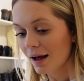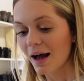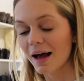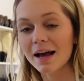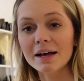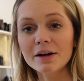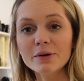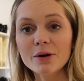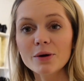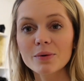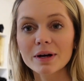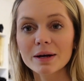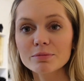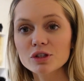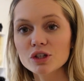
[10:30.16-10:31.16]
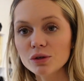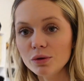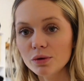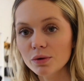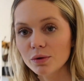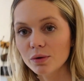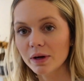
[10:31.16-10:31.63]
I don't know what
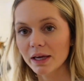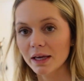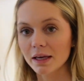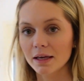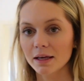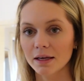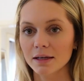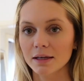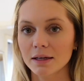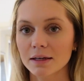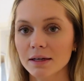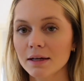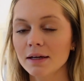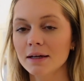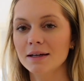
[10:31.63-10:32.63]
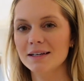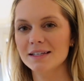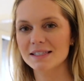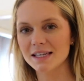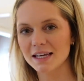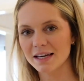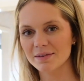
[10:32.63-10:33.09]
I'm doing.
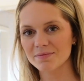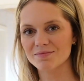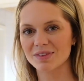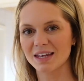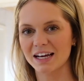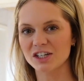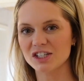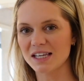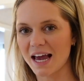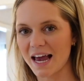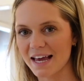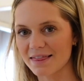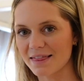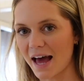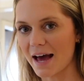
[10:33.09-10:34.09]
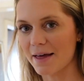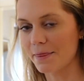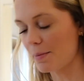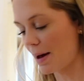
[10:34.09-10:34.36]
See, I just hate that in the